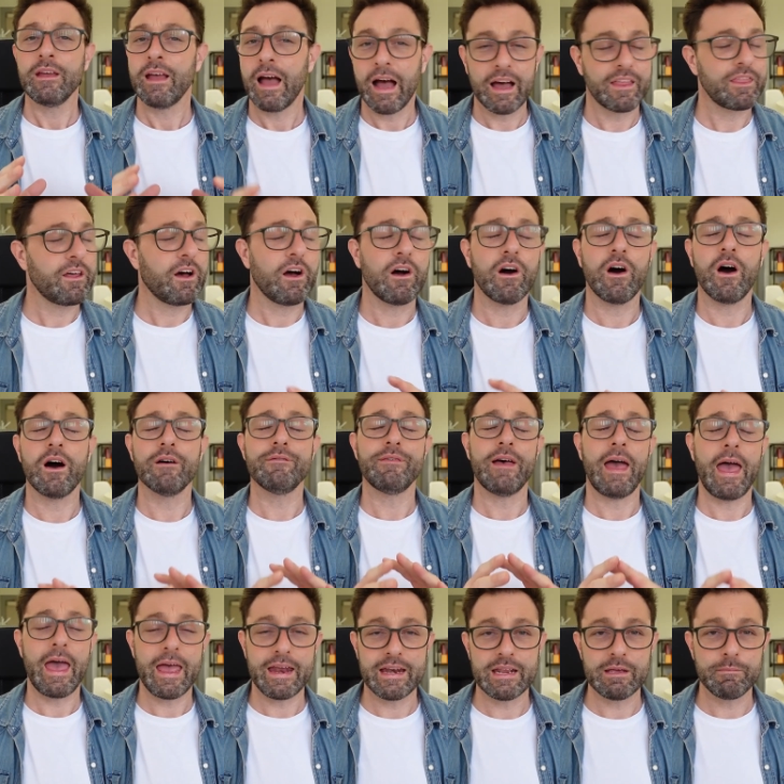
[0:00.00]
At the heart of
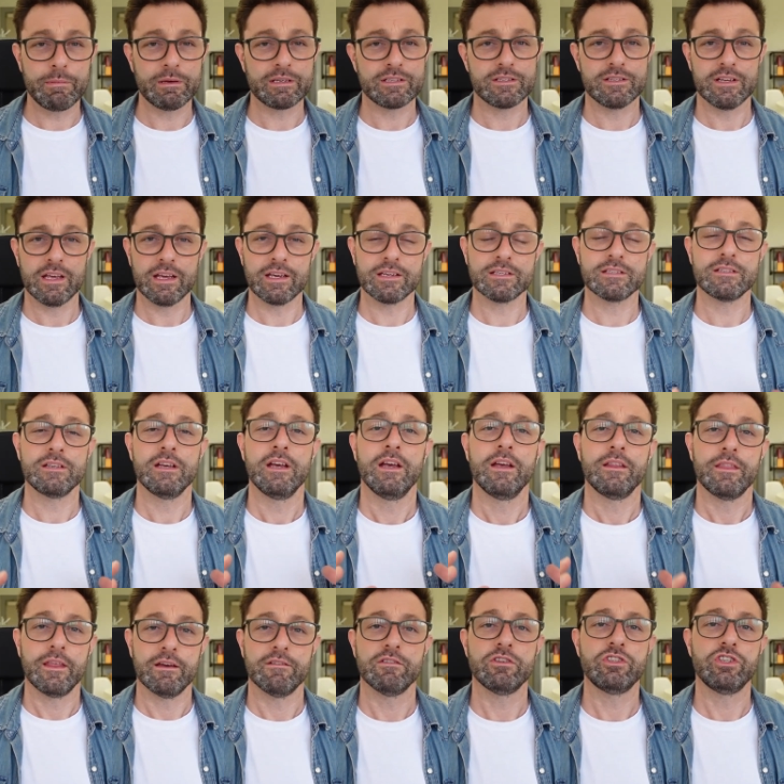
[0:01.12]
any business,
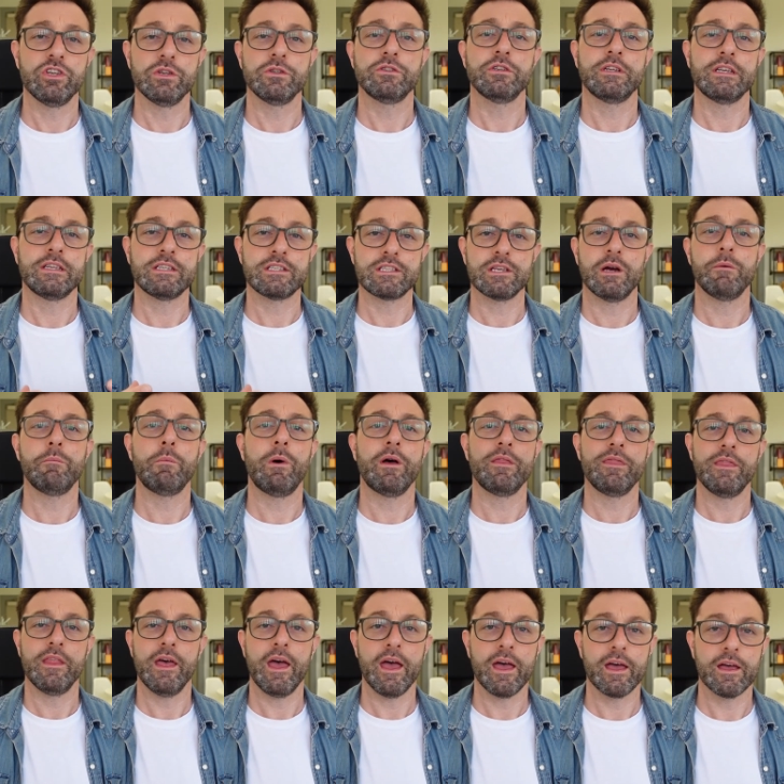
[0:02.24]
there is usually someone
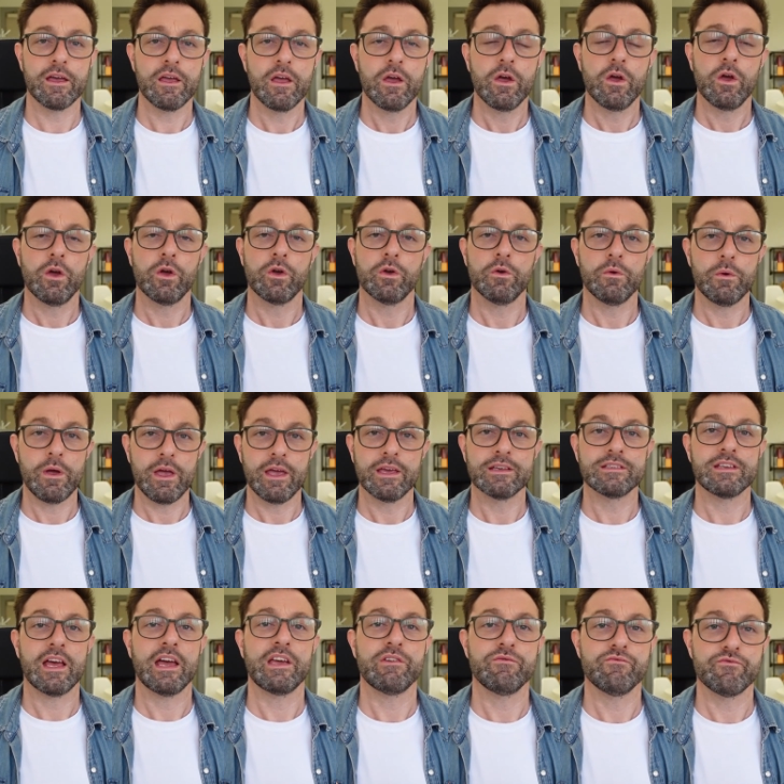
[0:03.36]
there who is
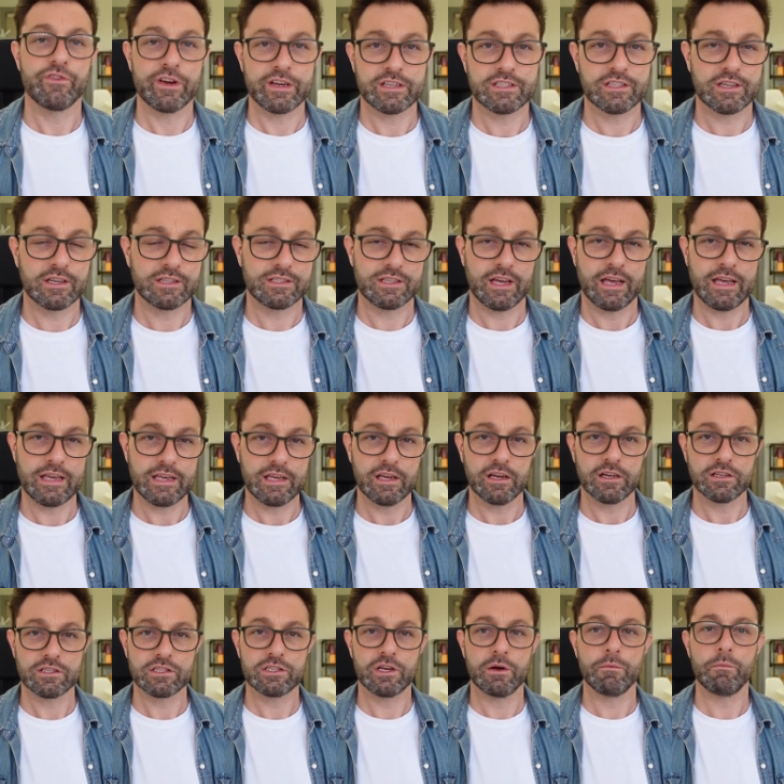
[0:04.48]
a risk taker,
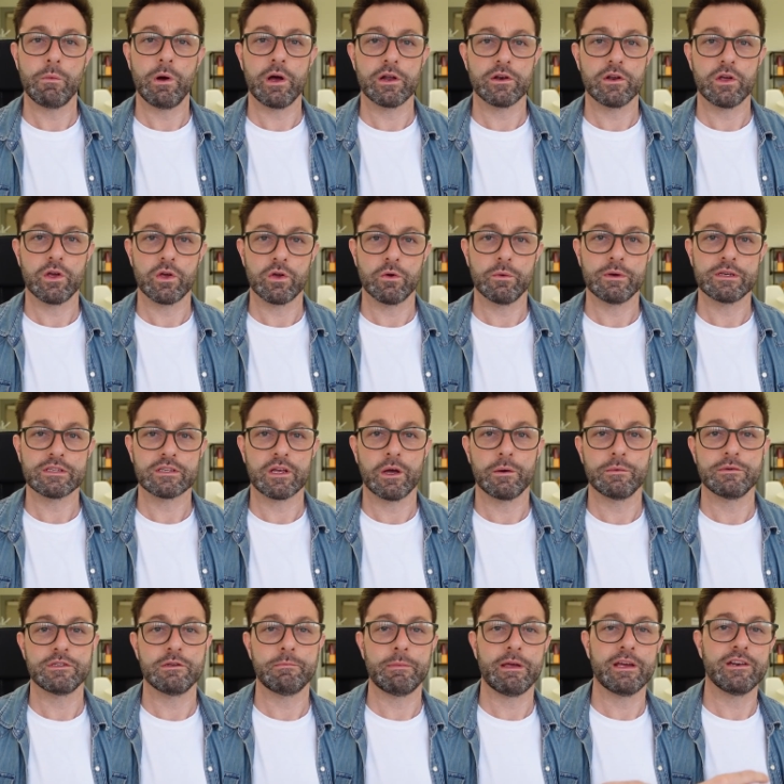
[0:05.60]
someone who is
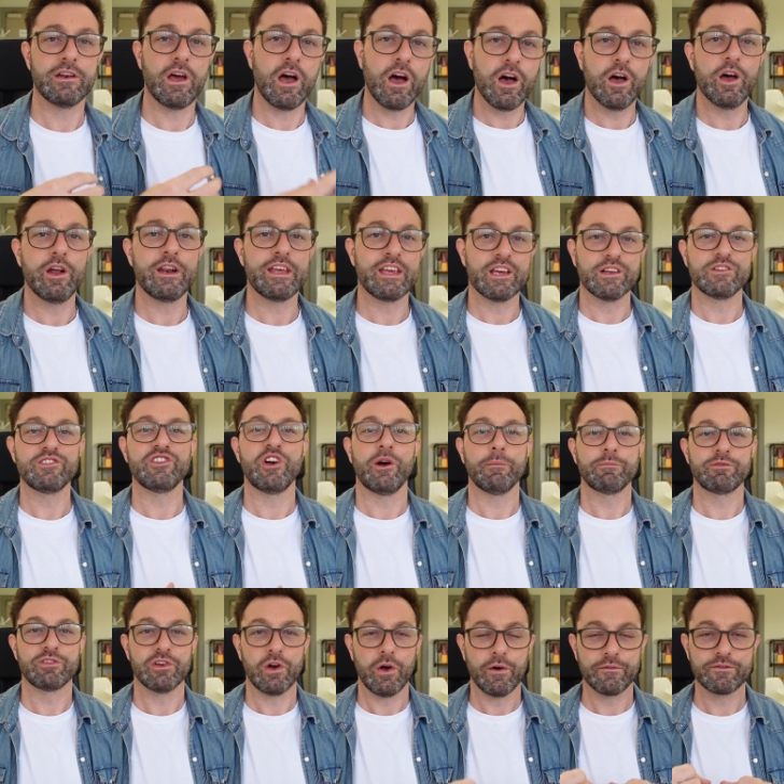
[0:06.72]
going to be an early
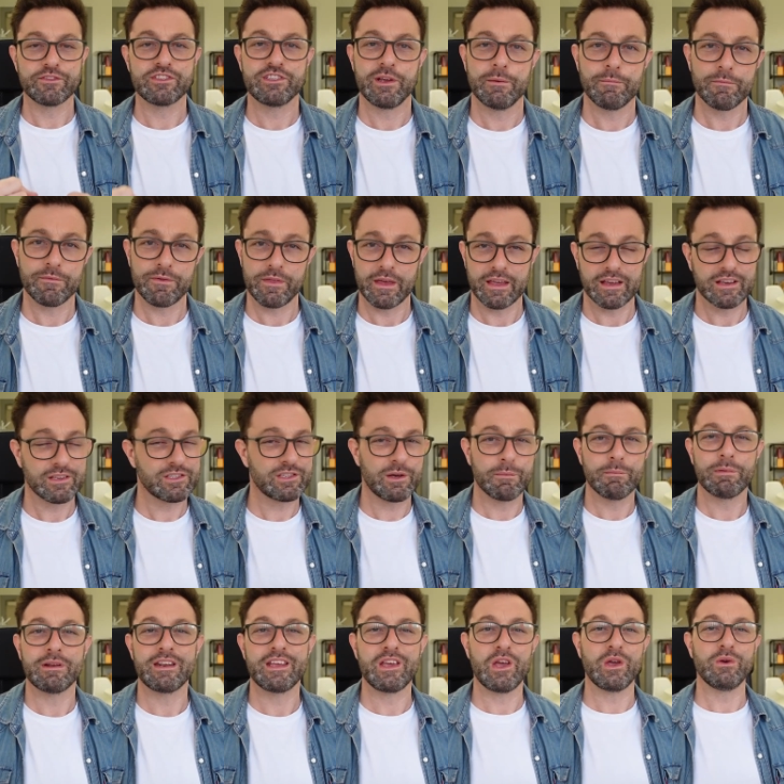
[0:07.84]
adopter of something,
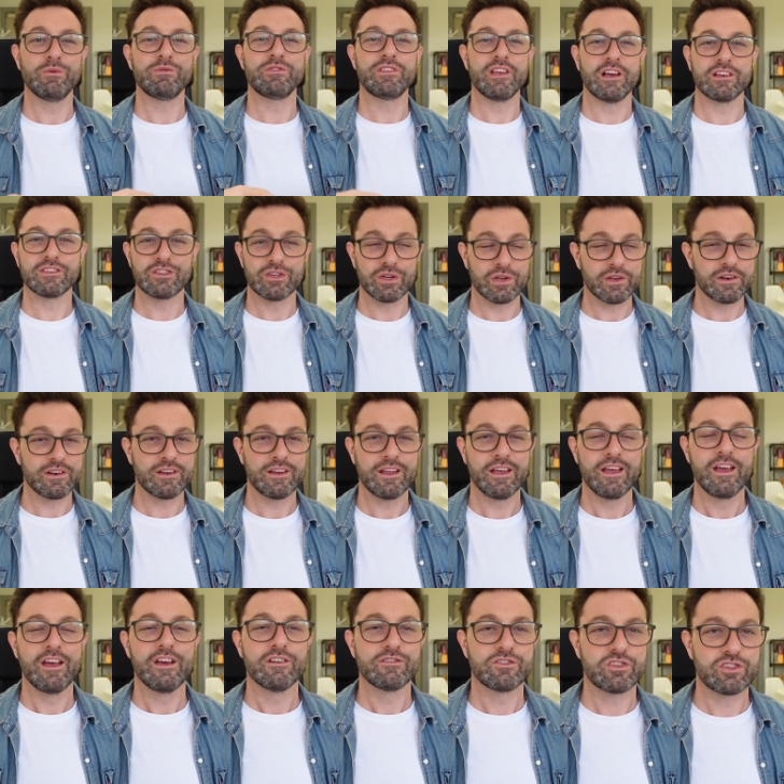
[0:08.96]
somebody who doesn't
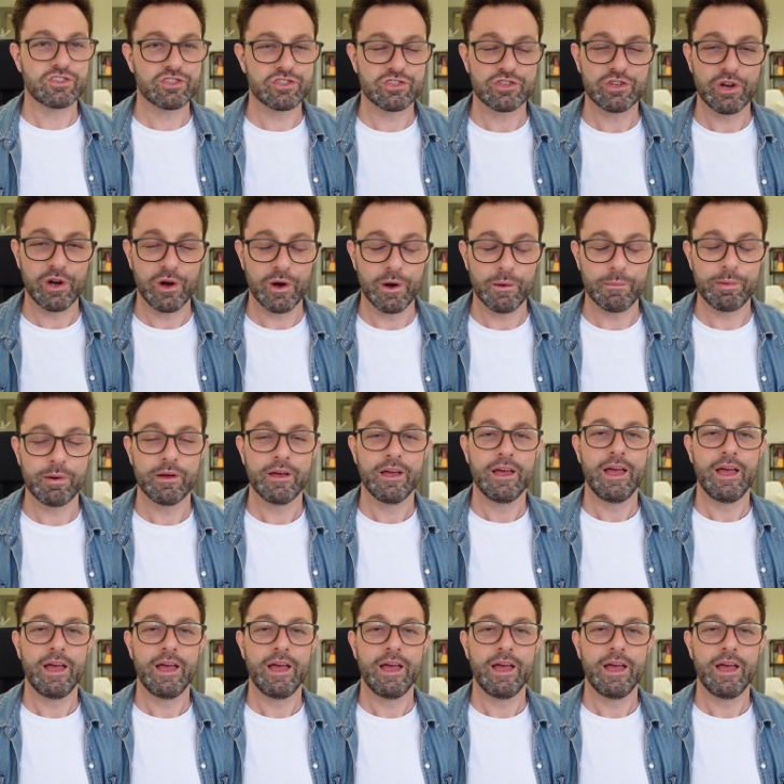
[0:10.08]
stop